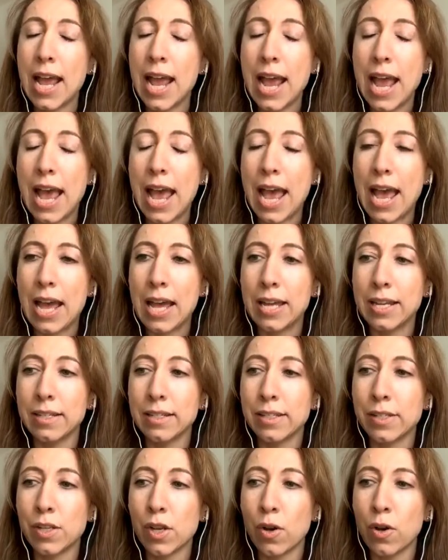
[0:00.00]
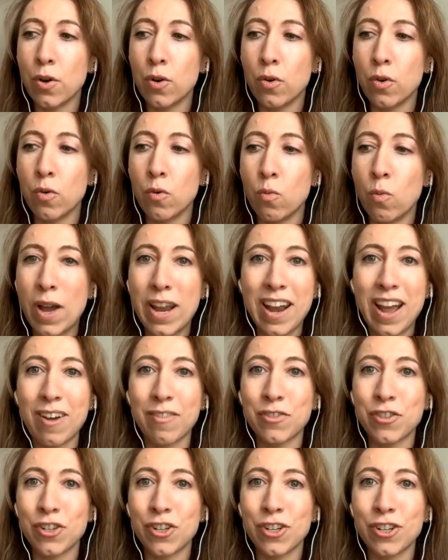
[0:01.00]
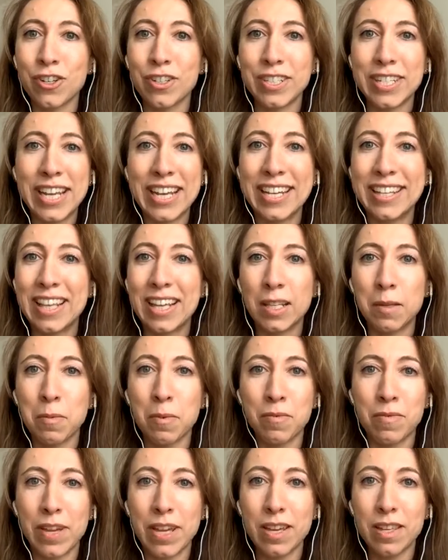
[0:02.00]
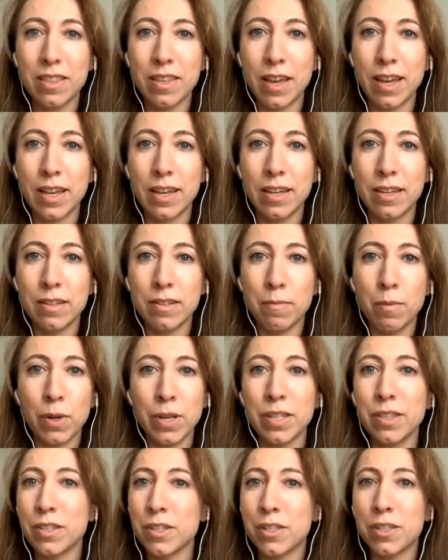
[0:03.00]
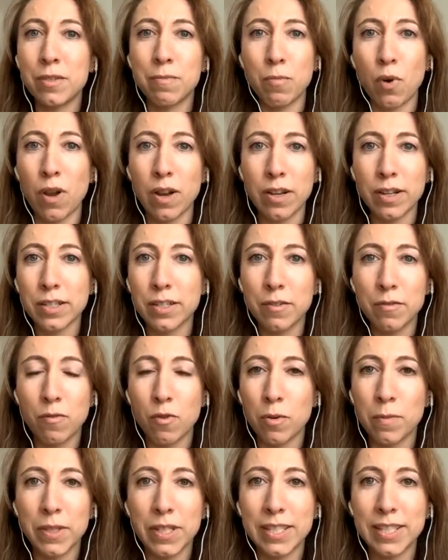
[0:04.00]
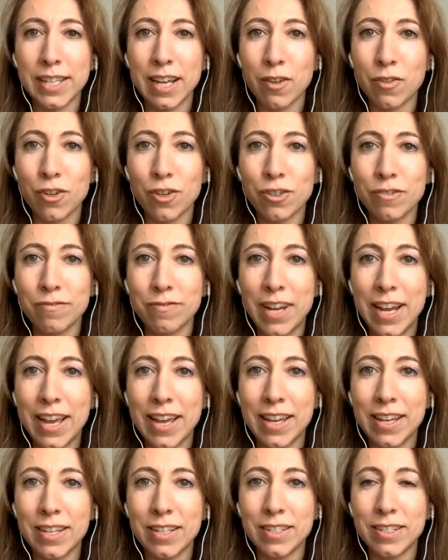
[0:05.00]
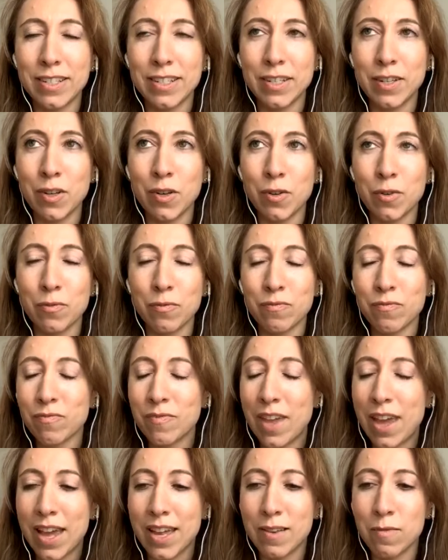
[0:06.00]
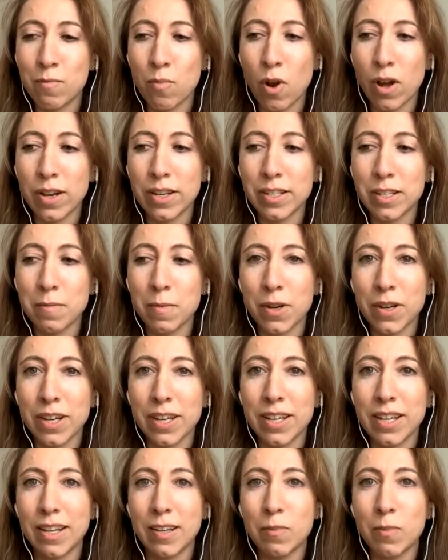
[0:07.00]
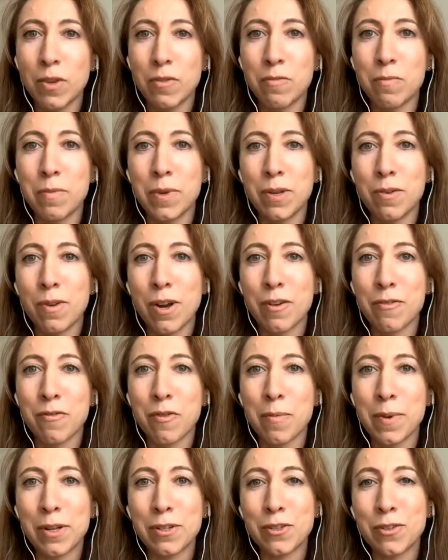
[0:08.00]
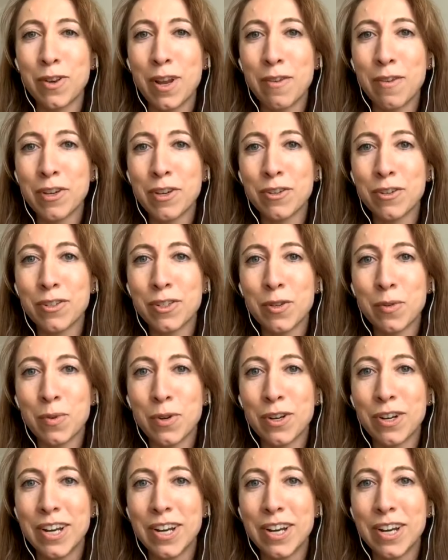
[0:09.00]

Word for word: and so when after taking that leap of faith and putting this product and formula together and, you know, and brought it to market and we've been around for about two and a half years. So we're,